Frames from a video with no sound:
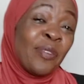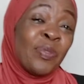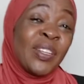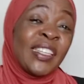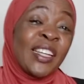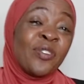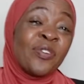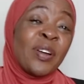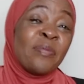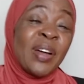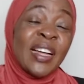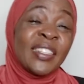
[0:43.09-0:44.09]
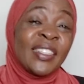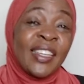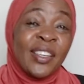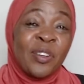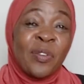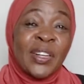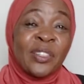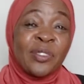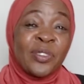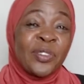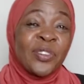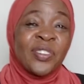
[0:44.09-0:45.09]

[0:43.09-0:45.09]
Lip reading: appreciate you very much. You know what to do.